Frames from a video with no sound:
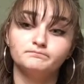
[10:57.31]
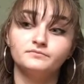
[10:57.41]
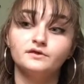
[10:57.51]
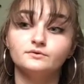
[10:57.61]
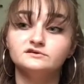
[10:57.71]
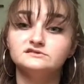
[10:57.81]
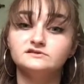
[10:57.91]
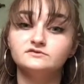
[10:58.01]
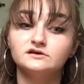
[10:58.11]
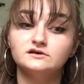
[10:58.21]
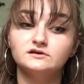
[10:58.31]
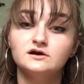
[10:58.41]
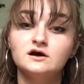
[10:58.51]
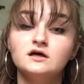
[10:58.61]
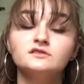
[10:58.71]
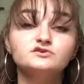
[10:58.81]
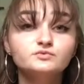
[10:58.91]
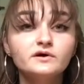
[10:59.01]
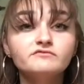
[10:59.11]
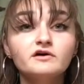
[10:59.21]
There was even this
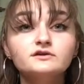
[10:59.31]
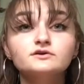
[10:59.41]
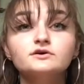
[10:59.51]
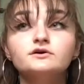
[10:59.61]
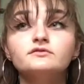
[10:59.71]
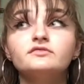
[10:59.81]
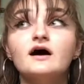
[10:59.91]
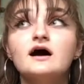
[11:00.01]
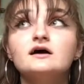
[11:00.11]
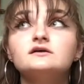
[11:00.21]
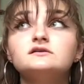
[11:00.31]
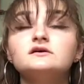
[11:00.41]
one vendor that